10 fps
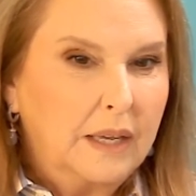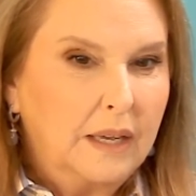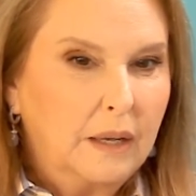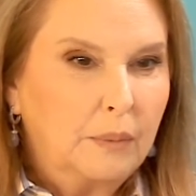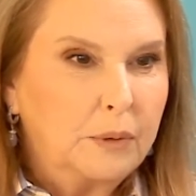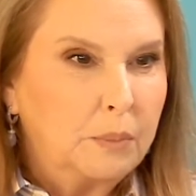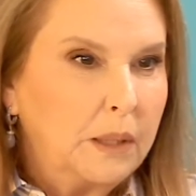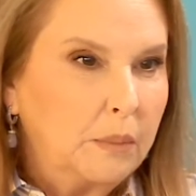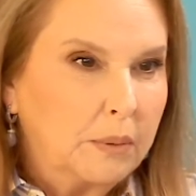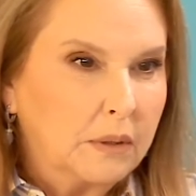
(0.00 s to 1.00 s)
helps
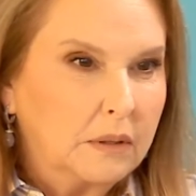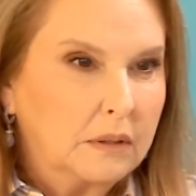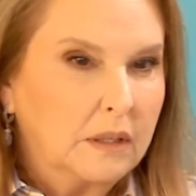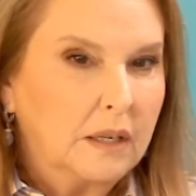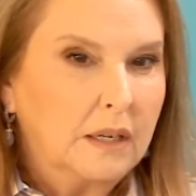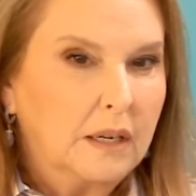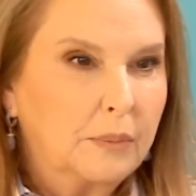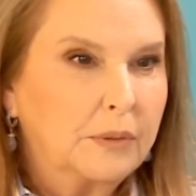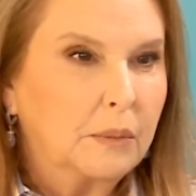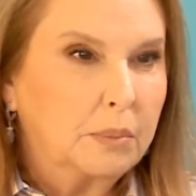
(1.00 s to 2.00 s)
people and
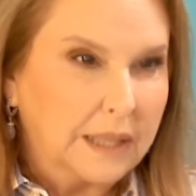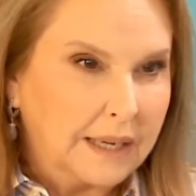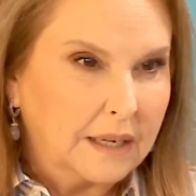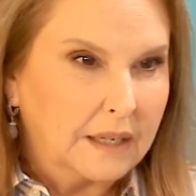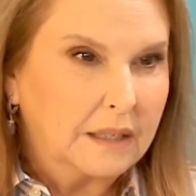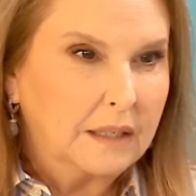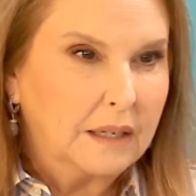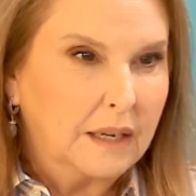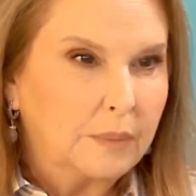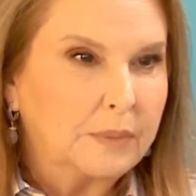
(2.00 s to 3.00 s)
helps the planet
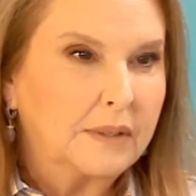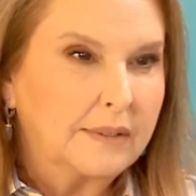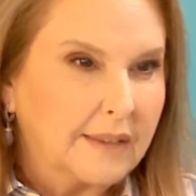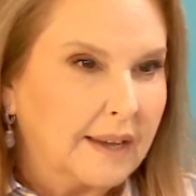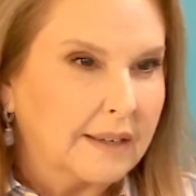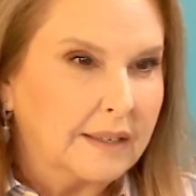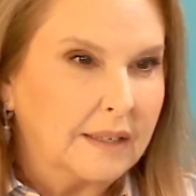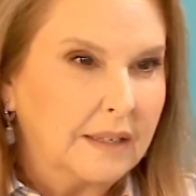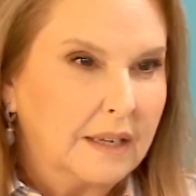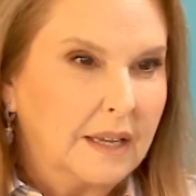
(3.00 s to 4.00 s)
and helps
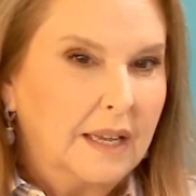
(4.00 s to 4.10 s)
society.